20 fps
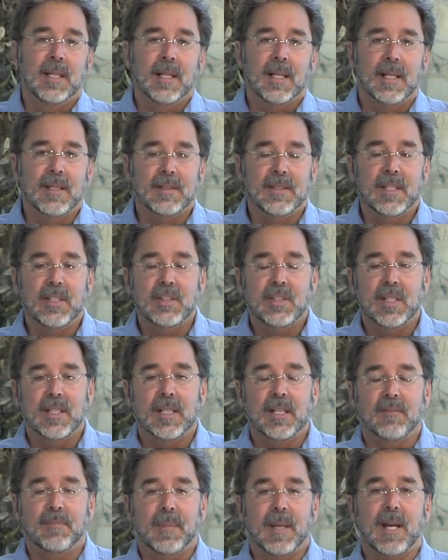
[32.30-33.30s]

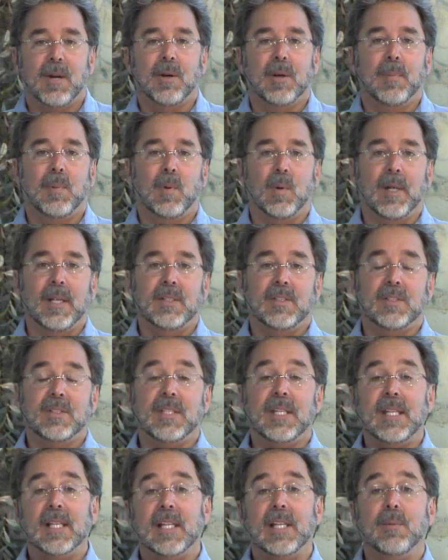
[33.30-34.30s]
edition of PowerPoints
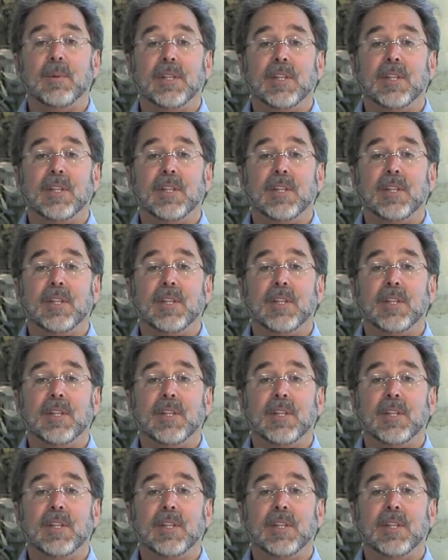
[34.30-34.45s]
dealing